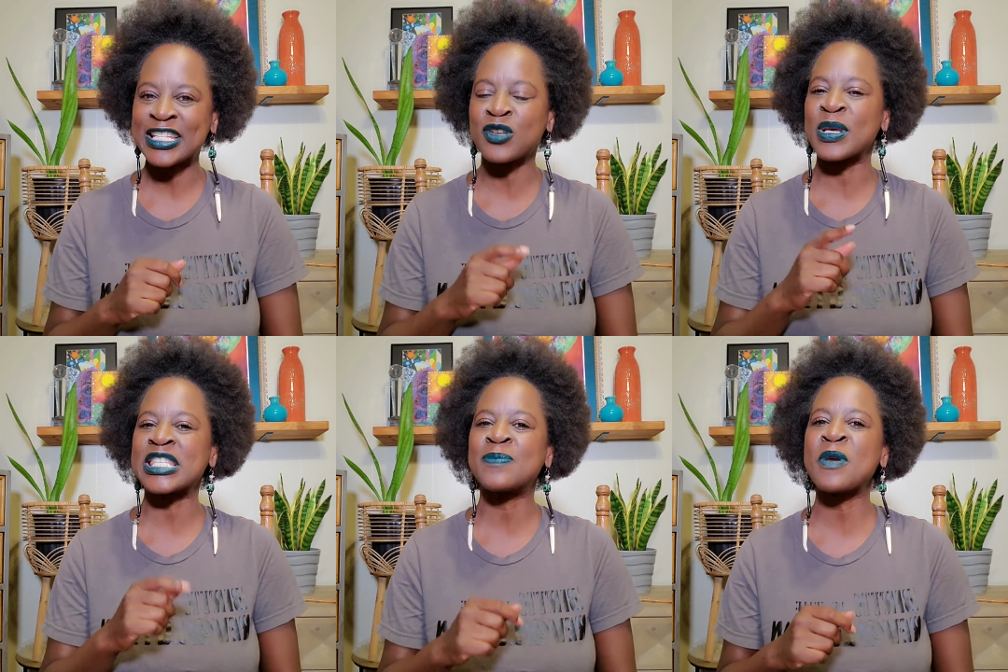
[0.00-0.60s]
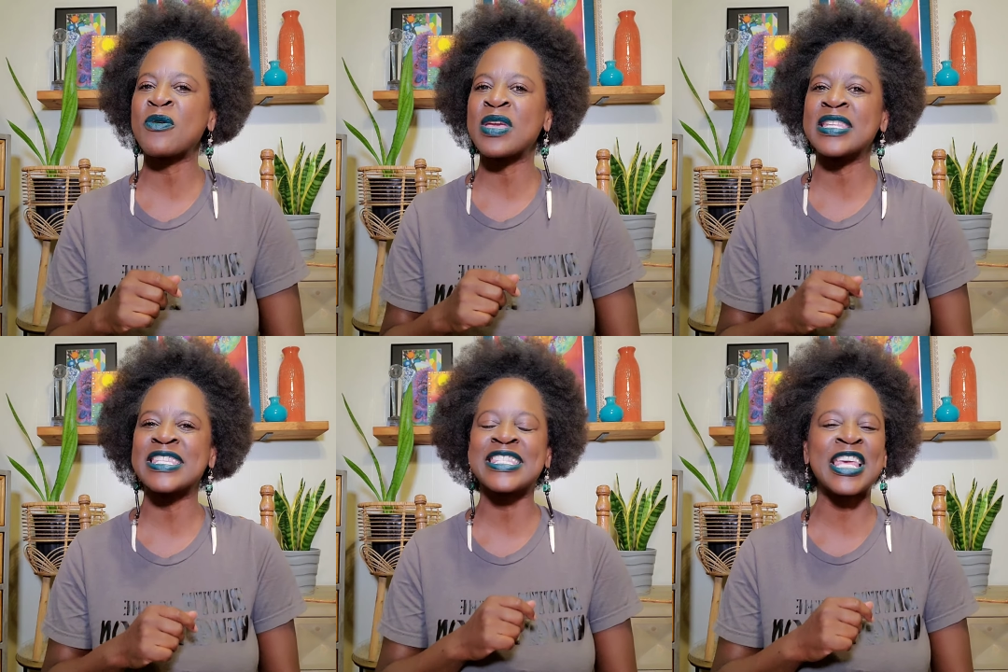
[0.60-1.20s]
to
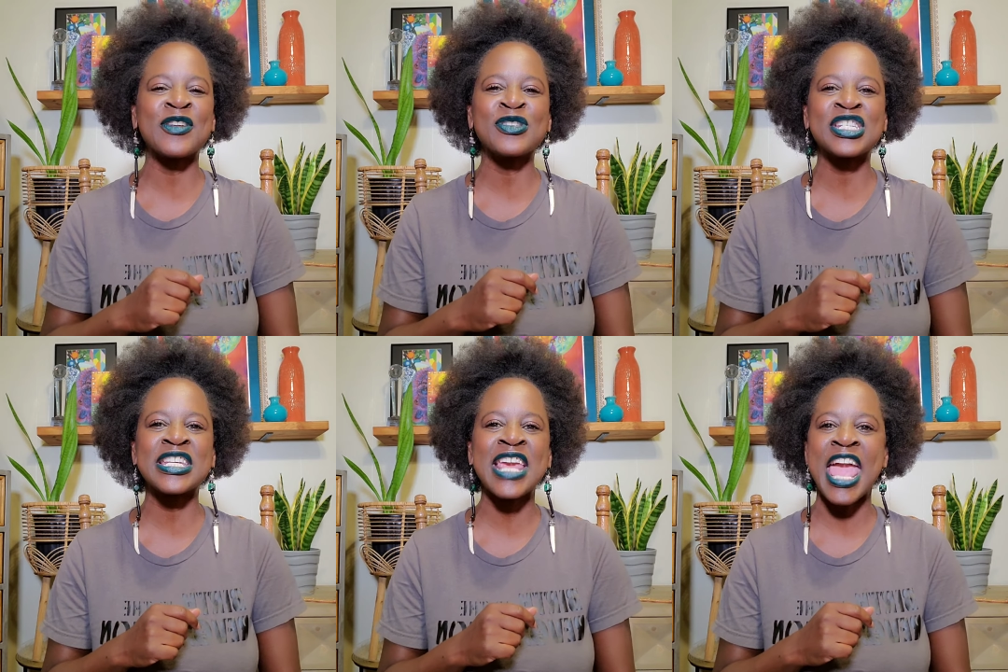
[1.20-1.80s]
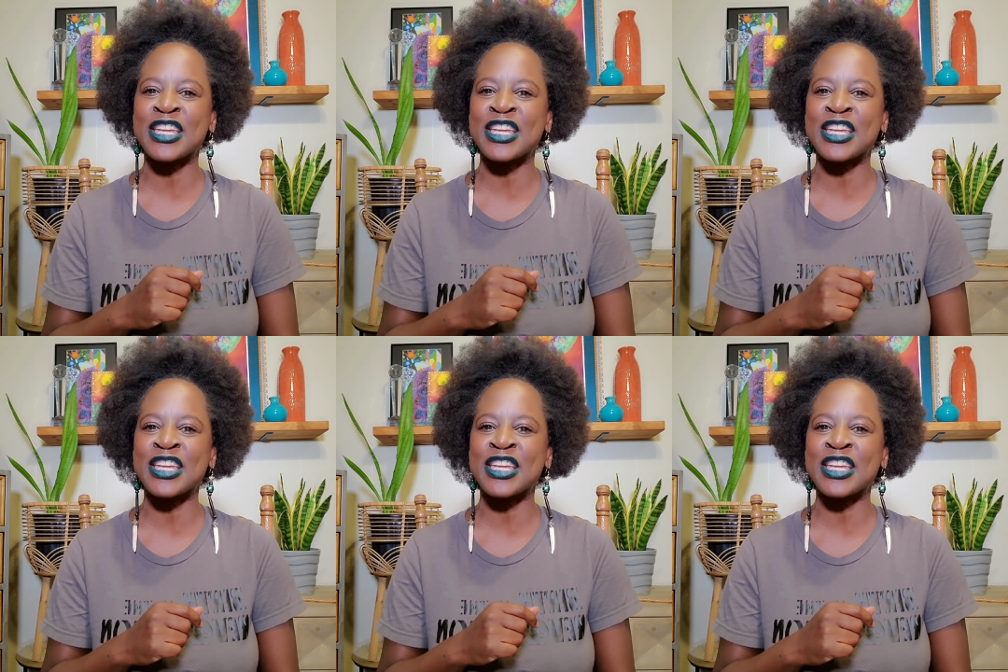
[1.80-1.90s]
experience synergy